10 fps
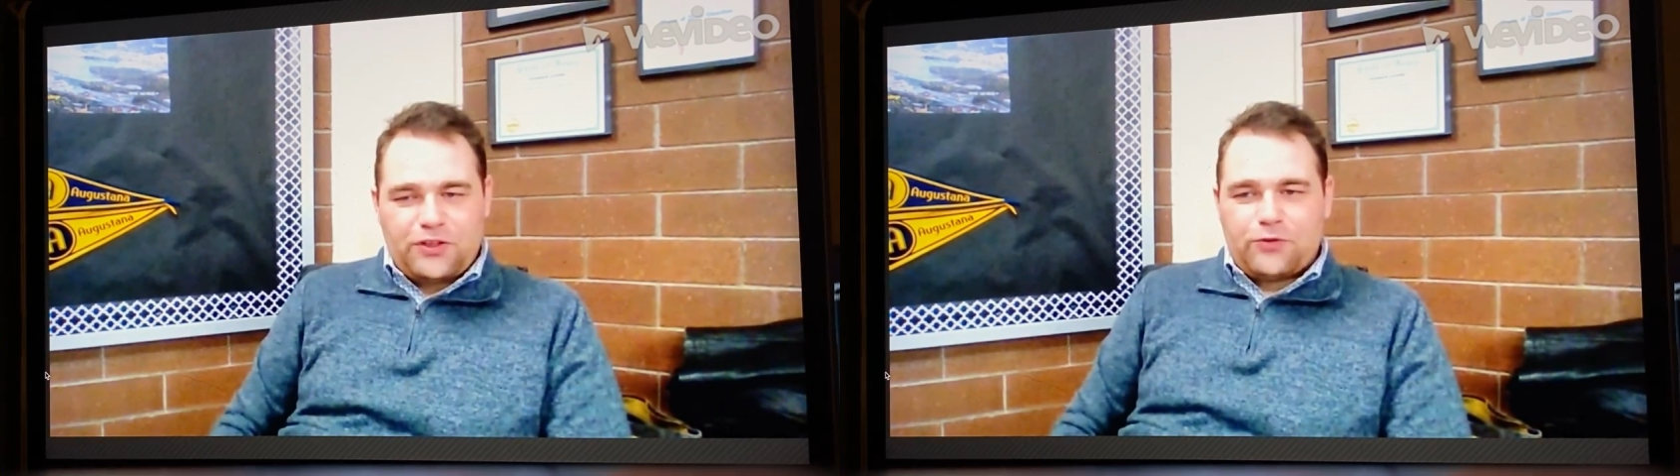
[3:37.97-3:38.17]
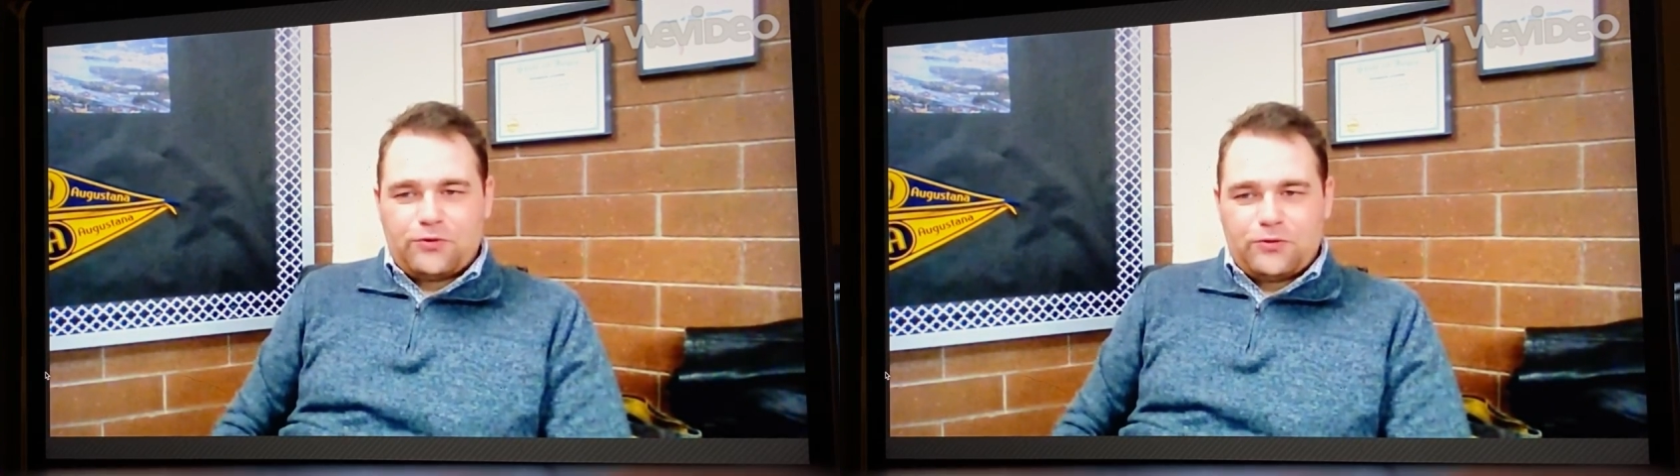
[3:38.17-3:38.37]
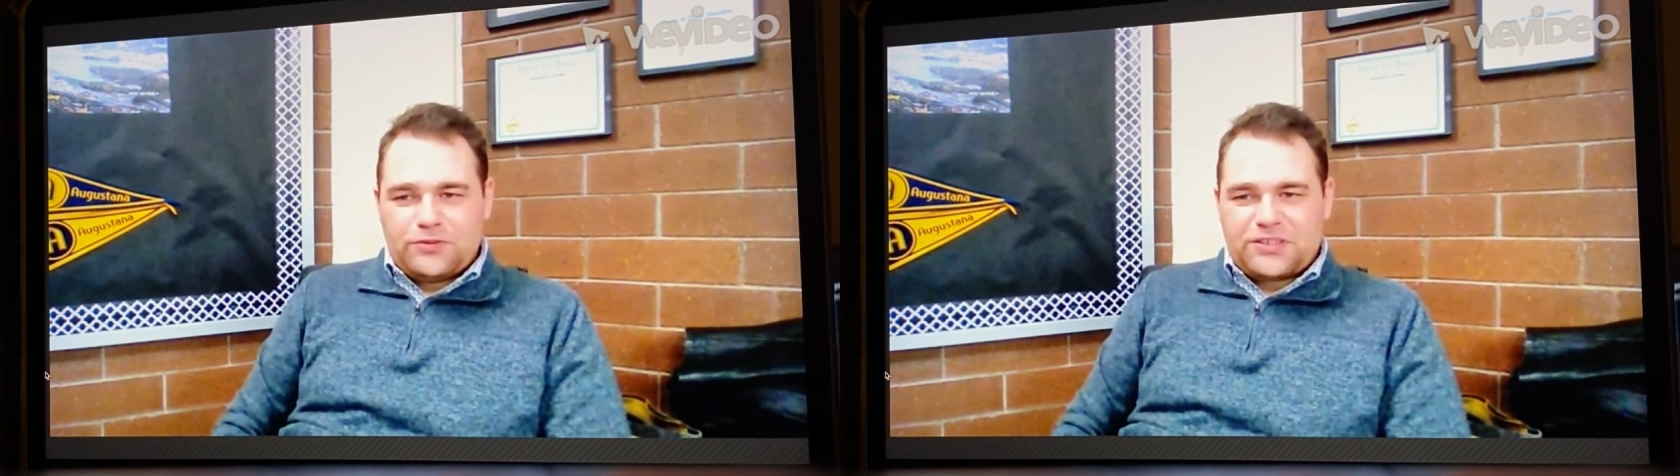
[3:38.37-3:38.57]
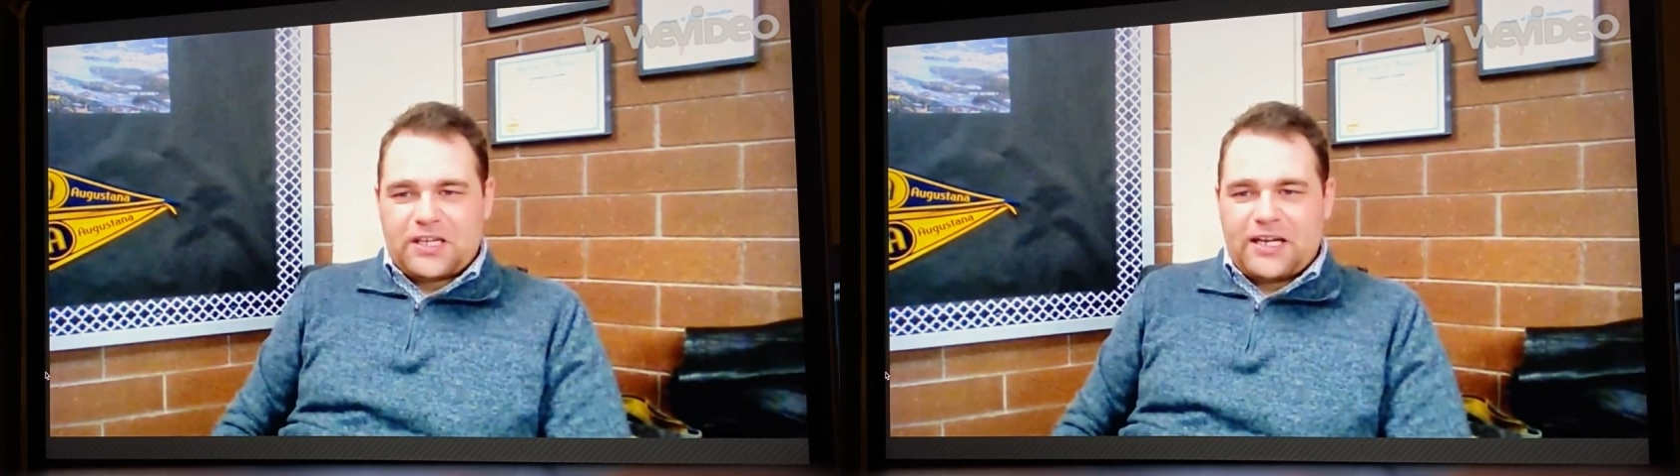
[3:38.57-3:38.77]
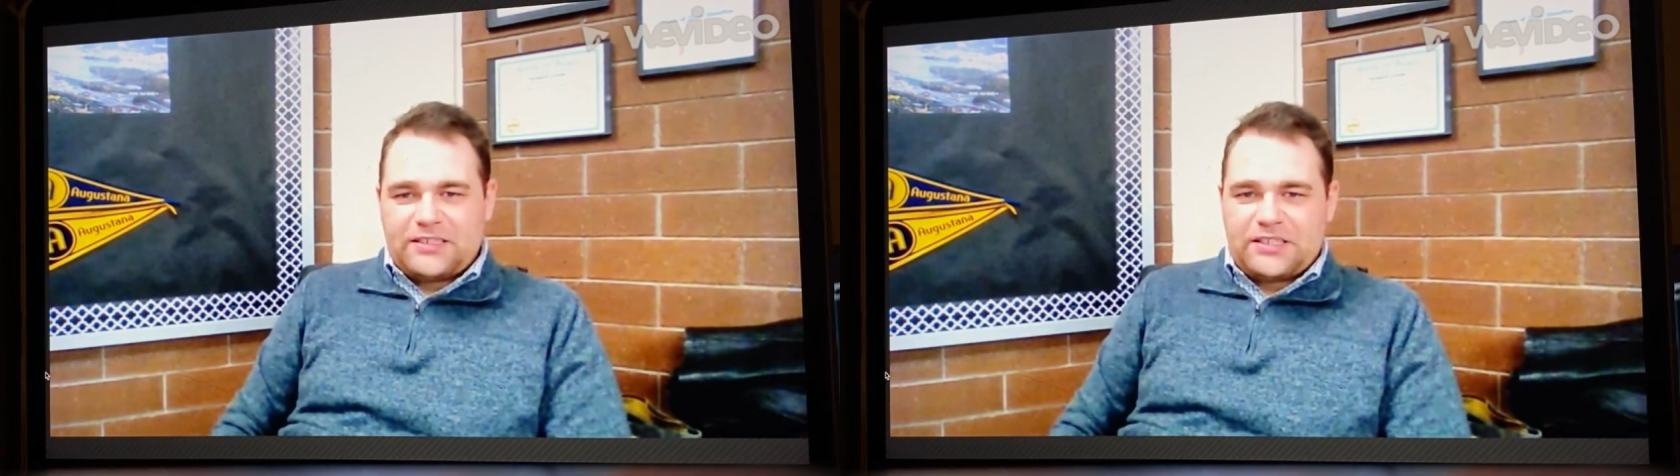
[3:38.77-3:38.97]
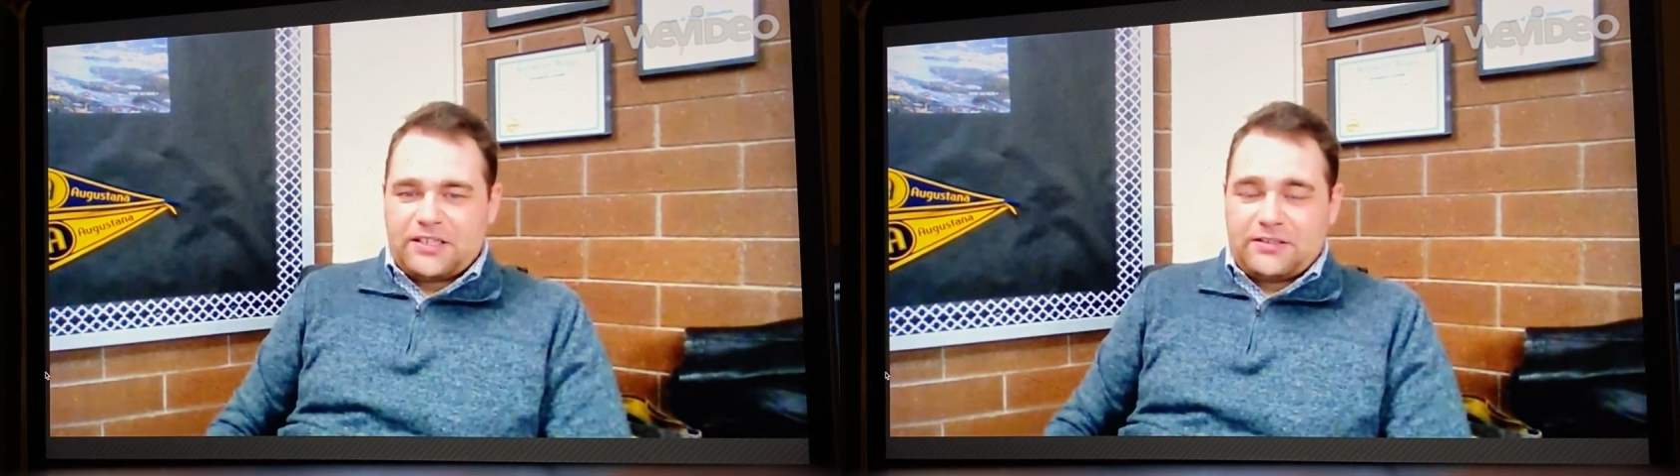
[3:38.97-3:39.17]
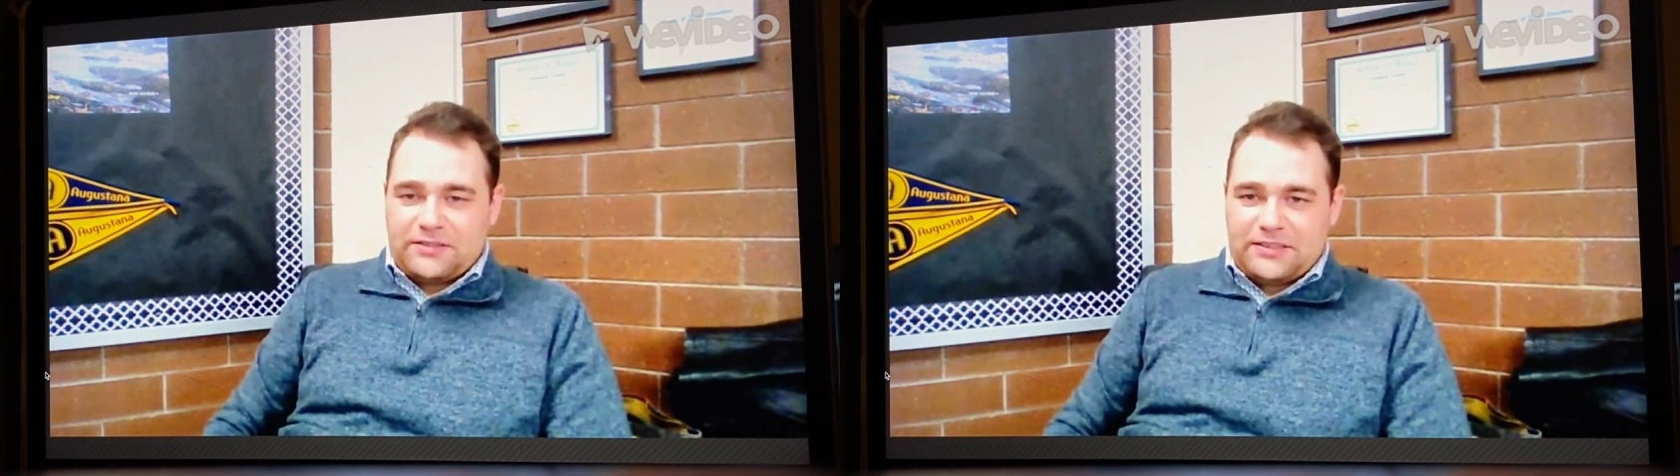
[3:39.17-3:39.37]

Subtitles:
Google Slides is a